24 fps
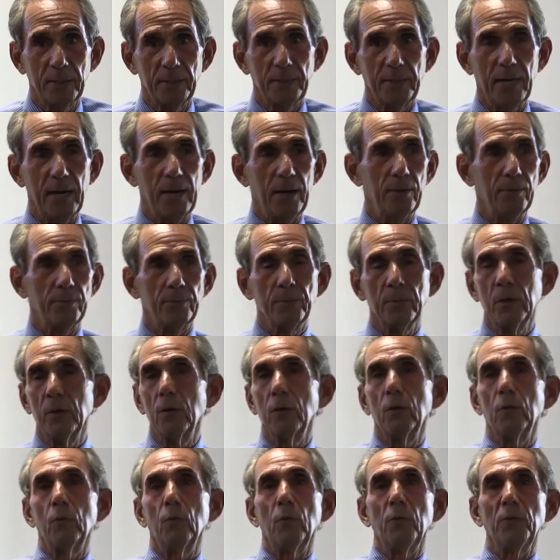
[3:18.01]
Now,
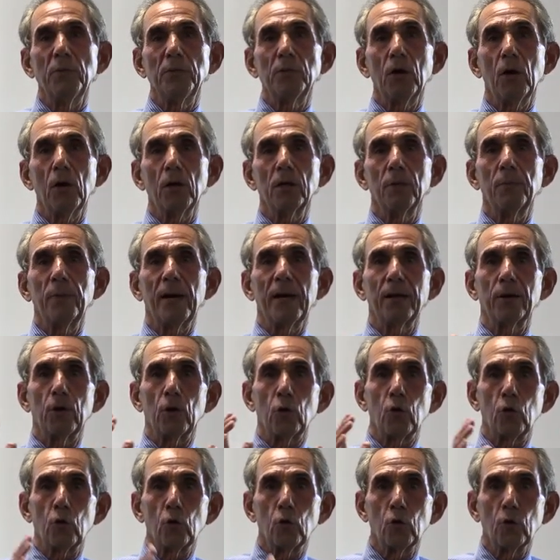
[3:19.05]
when we talk about
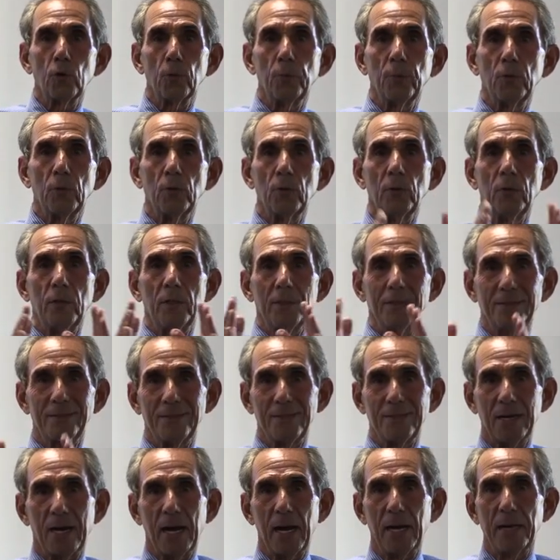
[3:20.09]
herbal
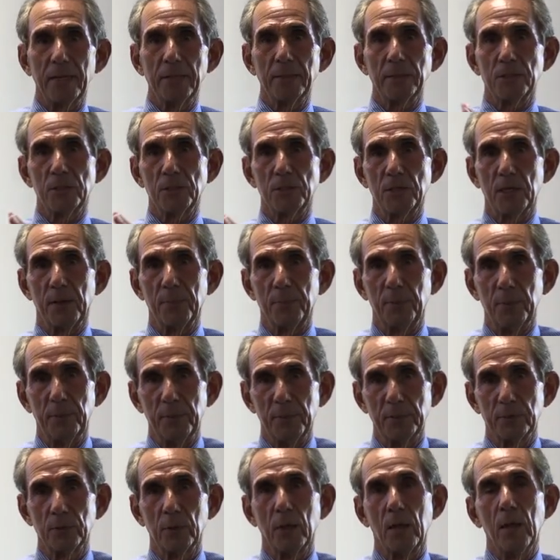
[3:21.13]
diet
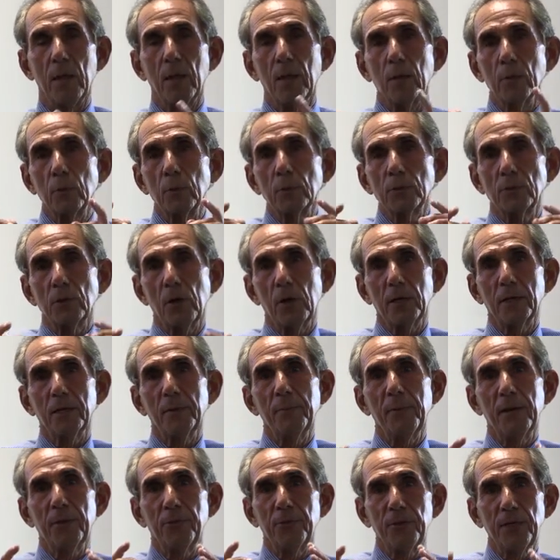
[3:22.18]
supplements, we're talking
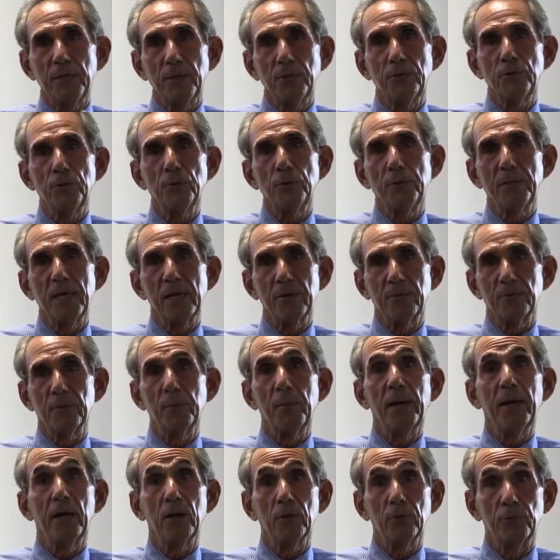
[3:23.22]
about things you get from
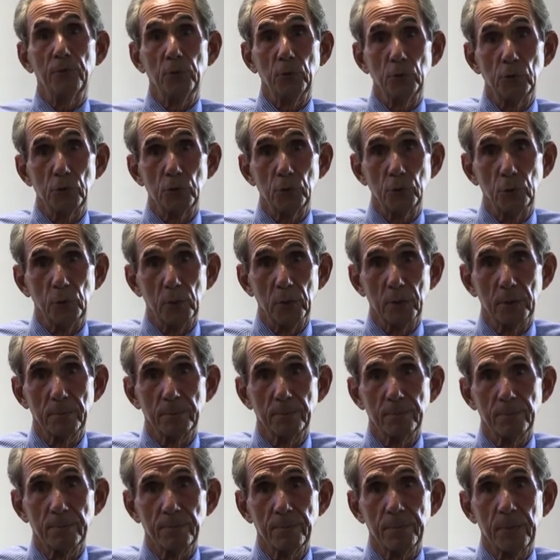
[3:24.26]
a health food store.
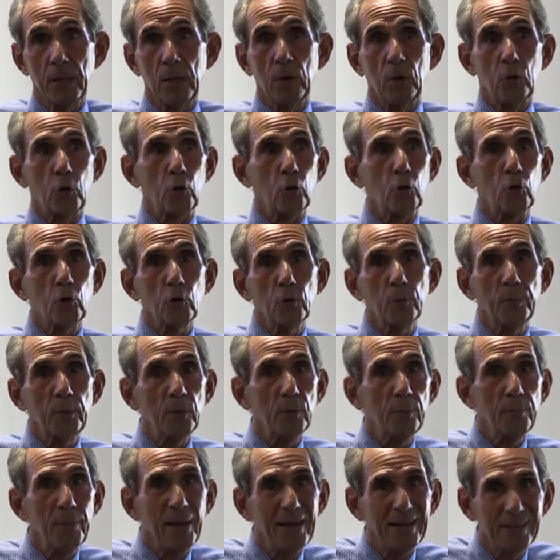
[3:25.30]

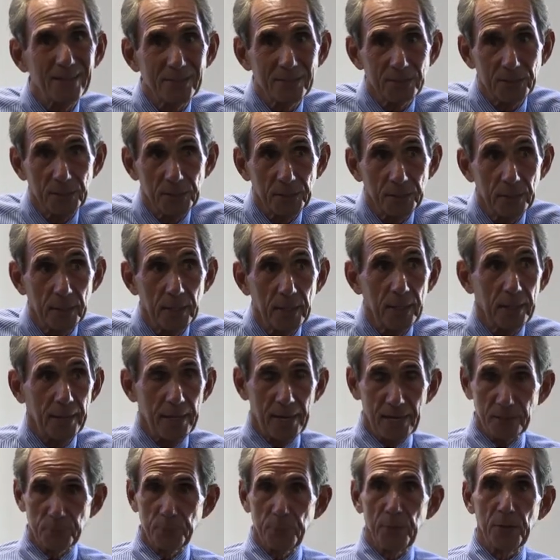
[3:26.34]
Herbal medicine
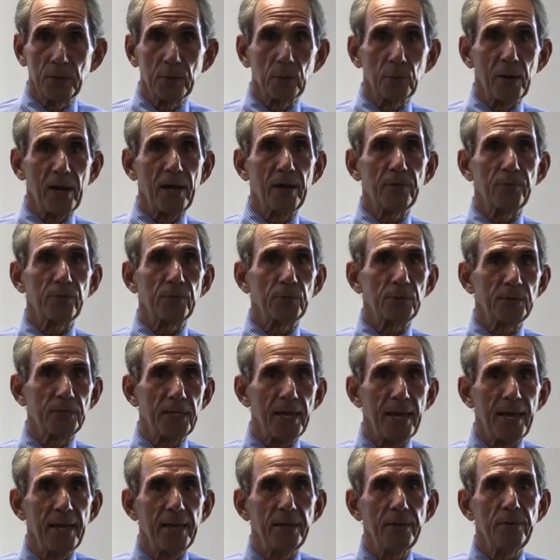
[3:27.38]
has been around for
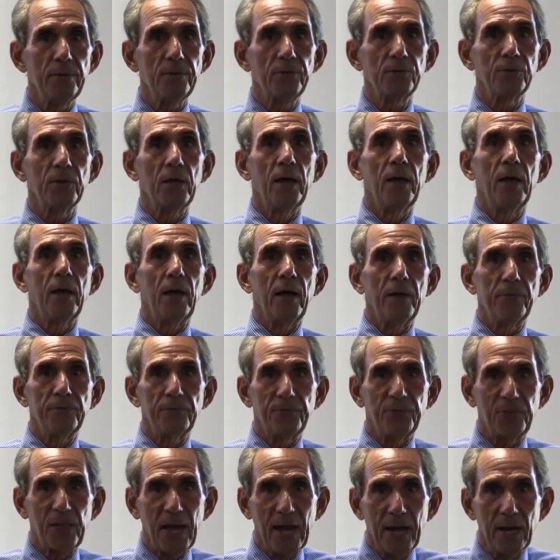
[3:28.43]
tens of
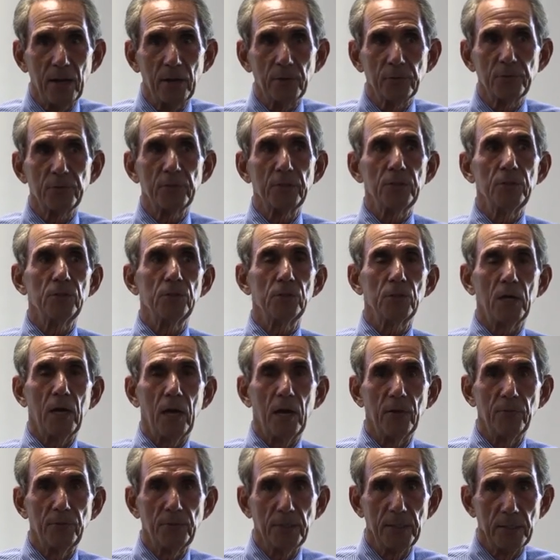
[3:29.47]
thousands
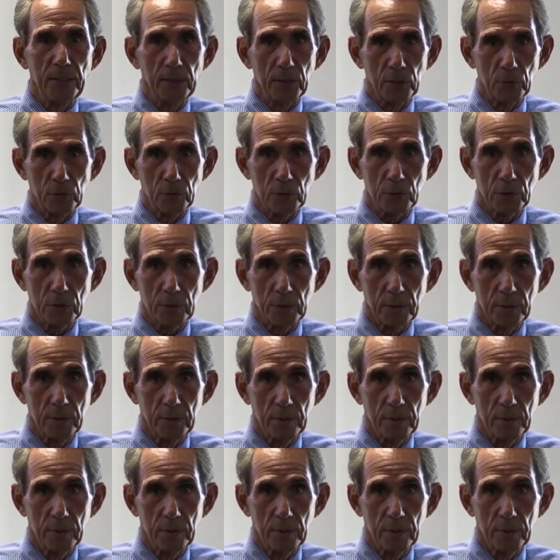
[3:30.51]
of years.